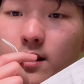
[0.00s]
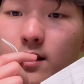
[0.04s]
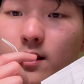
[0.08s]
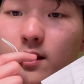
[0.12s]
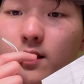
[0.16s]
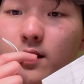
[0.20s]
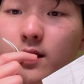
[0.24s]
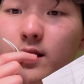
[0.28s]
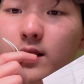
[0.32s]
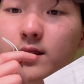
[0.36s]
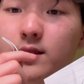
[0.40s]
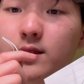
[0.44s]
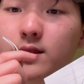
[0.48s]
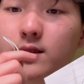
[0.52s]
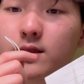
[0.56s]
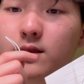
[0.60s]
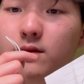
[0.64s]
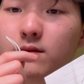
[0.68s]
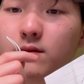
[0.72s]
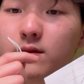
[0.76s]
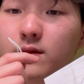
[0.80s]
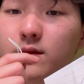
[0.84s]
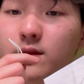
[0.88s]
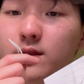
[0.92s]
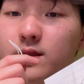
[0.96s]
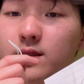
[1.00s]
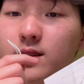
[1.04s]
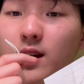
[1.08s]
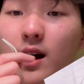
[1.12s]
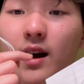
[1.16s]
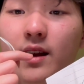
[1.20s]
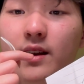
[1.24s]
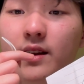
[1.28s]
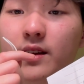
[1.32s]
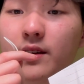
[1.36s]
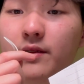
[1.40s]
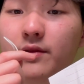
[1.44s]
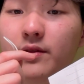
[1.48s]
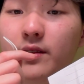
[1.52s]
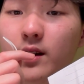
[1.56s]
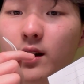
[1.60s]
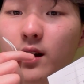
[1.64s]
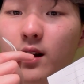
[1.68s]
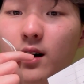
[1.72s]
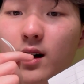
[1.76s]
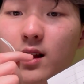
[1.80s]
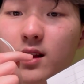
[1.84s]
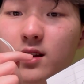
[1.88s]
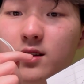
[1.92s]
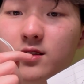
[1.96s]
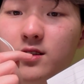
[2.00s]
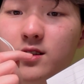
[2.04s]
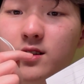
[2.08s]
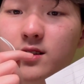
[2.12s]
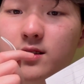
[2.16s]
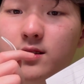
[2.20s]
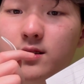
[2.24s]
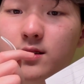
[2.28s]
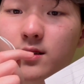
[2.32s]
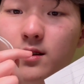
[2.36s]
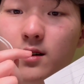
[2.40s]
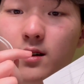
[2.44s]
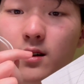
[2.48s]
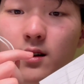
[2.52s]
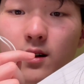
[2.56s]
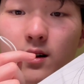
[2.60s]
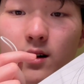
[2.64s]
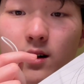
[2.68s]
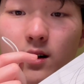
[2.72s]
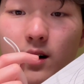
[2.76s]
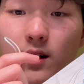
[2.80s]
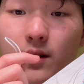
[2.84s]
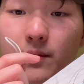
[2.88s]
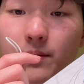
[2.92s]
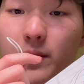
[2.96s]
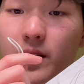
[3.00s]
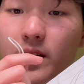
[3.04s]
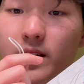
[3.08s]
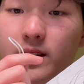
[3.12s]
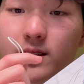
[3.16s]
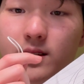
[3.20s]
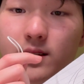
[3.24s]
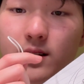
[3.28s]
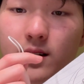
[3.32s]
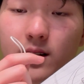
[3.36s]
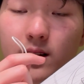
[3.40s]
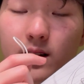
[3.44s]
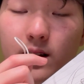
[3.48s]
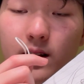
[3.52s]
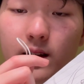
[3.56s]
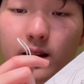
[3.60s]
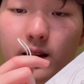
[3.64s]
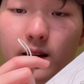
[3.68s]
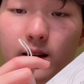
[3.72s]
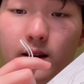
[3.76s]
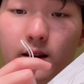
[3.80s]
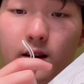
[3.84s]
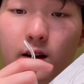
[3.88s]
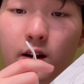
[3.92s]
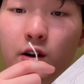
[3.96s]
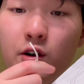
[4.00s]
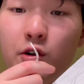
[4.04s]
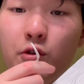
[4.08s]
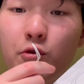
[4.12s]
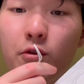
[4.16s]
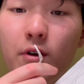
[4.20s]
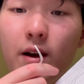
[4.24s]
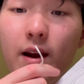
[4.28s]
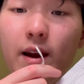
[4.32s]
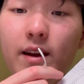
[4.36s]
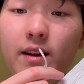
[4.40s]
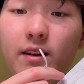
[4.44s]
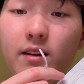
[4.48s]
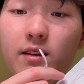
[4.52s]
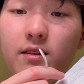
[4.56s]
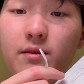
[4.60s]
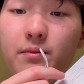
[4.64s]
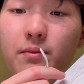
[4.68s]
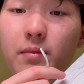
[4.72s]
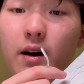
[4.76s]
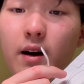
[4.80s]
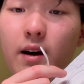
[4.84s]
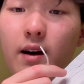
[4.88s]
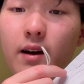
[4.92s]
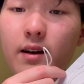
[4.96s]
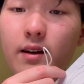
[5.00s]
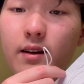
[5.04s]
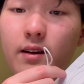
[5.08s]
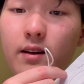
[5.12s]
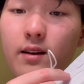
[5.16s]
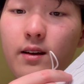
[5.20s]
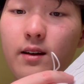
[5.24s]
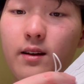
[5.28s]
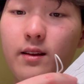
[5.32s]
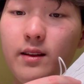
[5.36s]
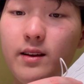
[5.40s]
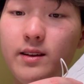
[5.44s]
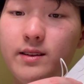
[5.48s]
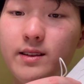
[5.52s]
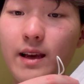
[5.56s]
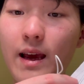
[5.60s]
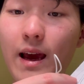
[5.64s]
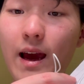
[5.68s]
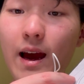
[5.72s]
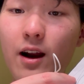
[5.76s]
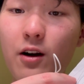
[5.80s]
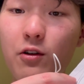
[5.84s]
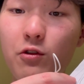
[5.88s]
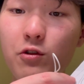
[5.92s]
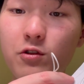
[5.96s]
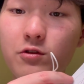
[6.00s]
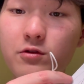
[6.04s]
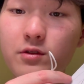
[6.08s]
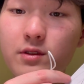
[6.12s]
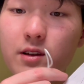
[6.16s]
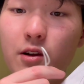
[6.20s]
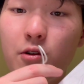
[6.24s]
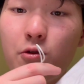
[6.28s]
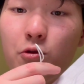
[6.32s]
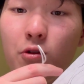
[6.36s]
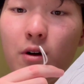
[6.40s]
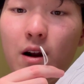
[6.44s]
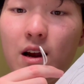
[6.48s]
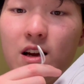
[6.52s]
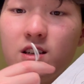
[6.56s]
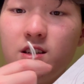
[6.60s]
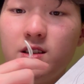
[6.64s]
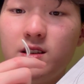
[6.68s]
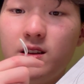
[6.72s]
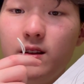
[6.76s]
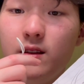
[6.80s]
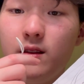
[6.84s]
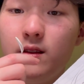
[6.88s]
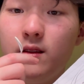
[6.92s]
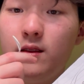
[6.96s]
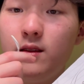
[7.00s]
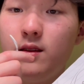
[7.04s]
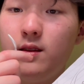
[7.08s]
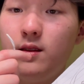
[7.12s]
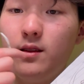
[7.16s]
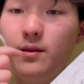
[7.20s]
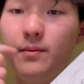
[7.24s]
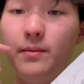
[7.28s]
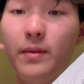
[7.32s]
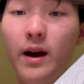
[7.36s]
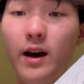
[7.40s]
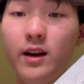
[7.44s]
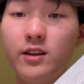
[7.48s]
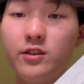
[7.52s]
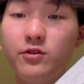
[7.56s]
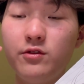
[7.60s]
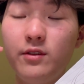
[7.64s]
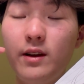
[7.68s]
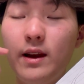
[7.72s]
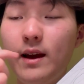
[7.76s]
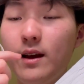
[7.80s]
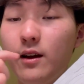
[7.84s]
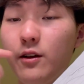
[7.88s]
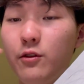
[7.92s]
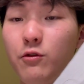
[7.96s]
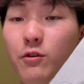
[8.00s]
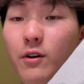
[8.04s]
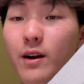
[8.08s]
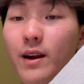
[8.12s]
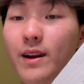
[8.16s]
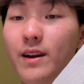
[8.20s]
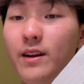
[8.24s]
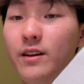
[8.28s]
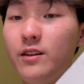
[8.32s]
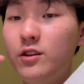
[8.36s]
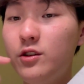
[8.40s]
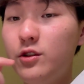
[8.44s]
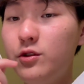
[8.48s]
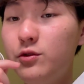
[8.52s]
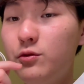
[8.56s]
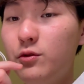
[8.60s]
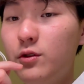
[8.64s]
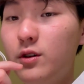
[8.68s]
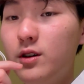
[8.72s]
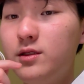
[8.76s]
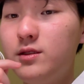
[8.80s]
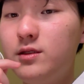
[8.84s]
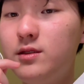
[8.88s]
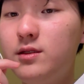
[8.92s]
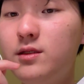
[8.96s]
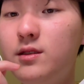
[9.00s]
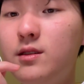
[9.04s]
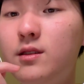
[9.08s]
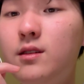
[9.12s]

these scientific knowledges are basically created by these arrows crashing the boundary and creating new ones.